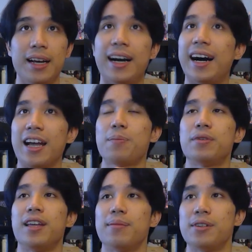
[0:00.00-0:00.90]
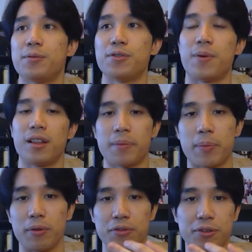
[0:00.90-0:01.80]
high output damage, which is why a lot of
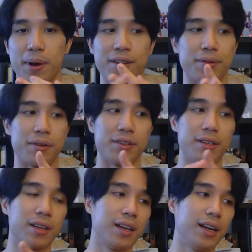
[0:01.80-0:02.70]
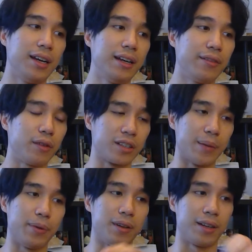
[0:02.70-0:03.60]
people use great swords, for
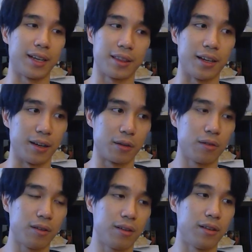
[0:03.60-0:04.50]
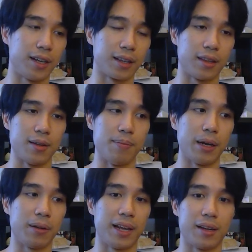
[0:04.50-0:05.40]
example, on the
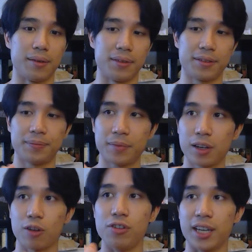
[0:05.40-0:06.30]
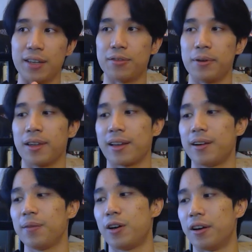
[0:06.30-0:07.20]
metal handles, because you can swing
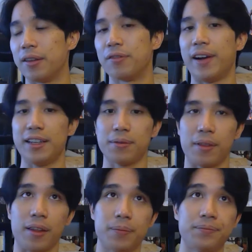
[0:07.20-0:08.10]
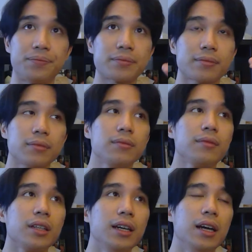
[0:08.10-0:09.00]
hard and fast with it,
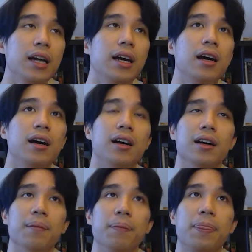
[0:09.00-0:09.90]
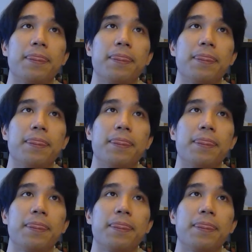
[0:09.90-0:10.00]
and